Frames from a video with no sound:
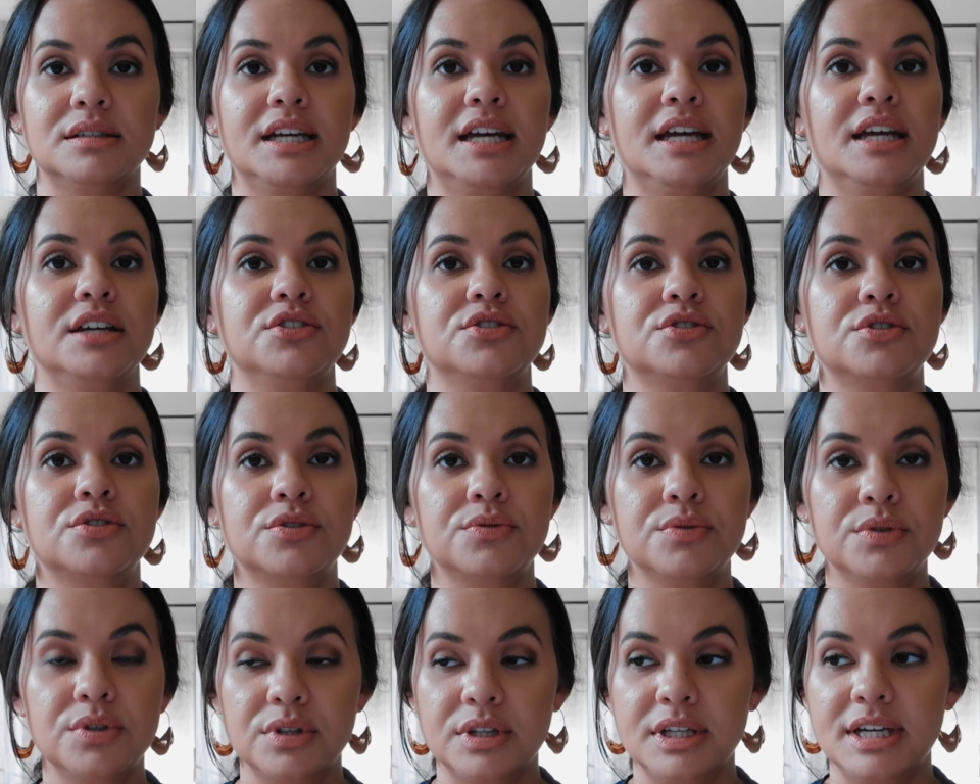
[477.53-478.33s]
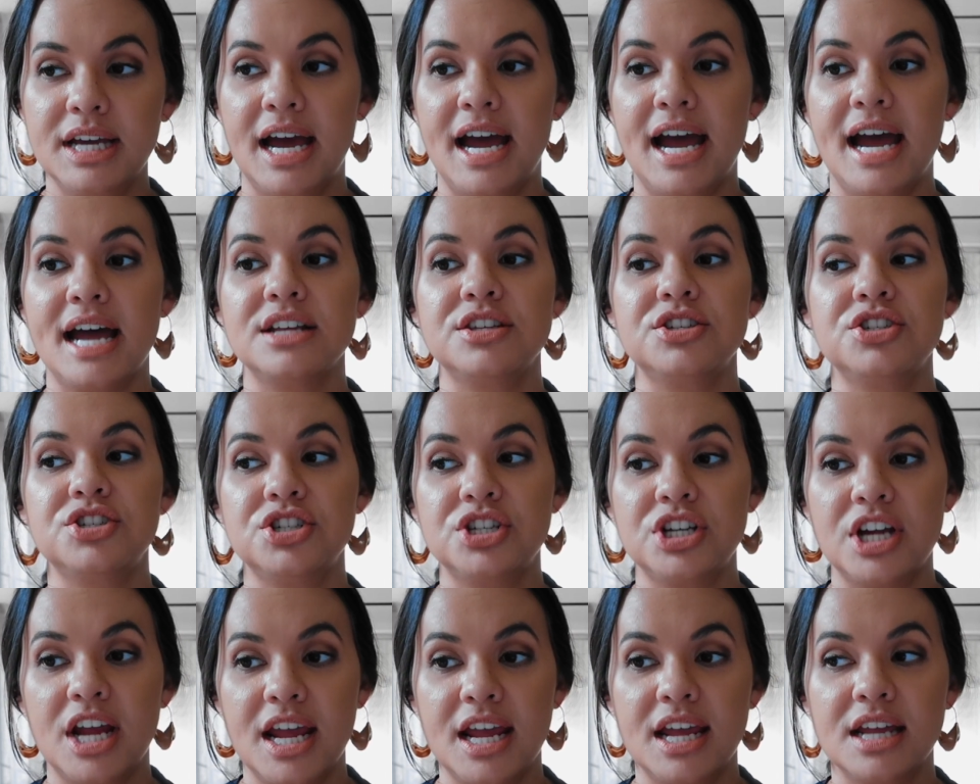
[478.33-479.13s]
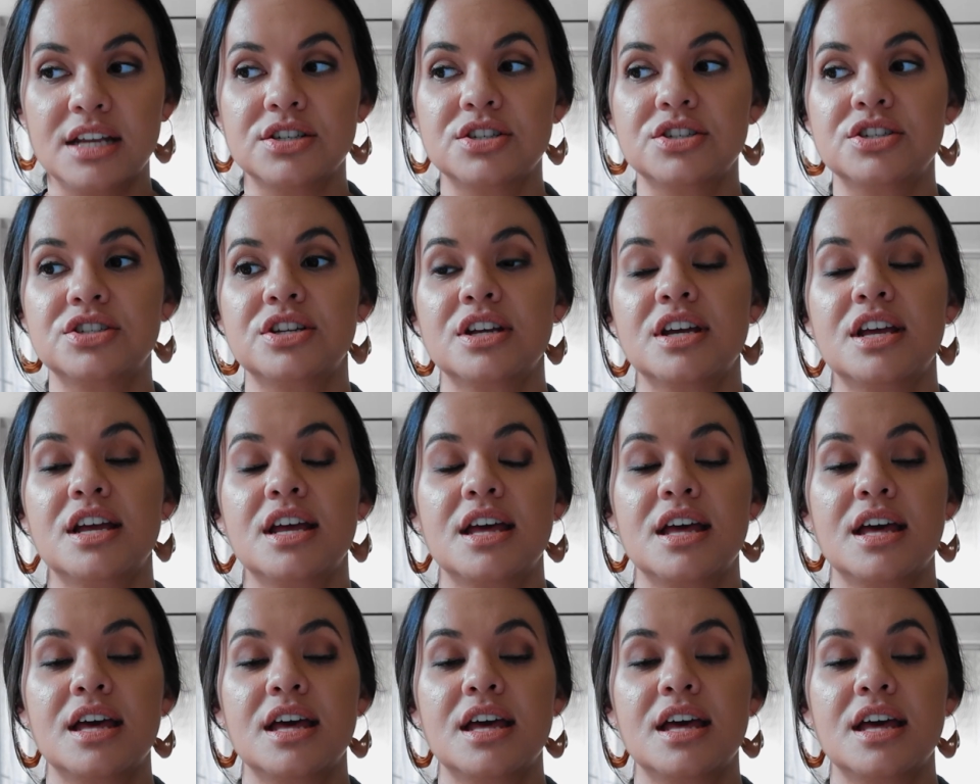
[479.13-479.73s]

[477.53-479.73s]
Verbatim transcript: It truly has changed